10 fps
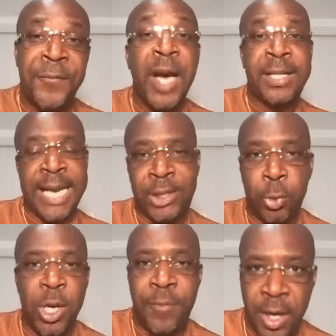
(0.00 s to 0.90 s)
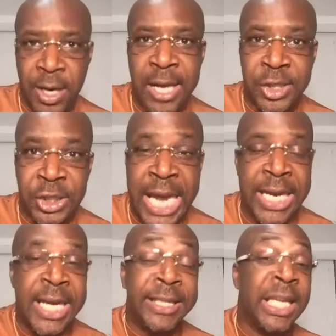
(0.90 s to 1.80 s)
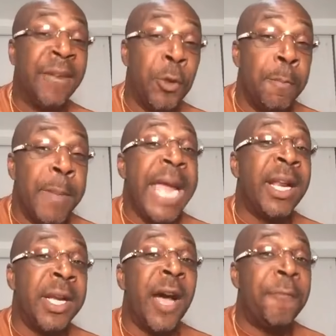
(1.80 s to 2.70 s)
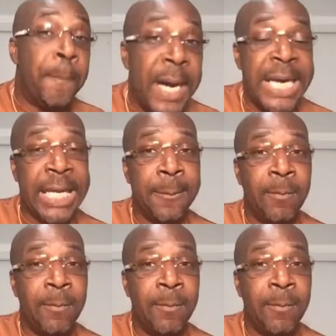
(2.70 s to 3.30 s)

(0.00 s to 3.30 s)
Fuck that $1,200 check. See, if you made enough money,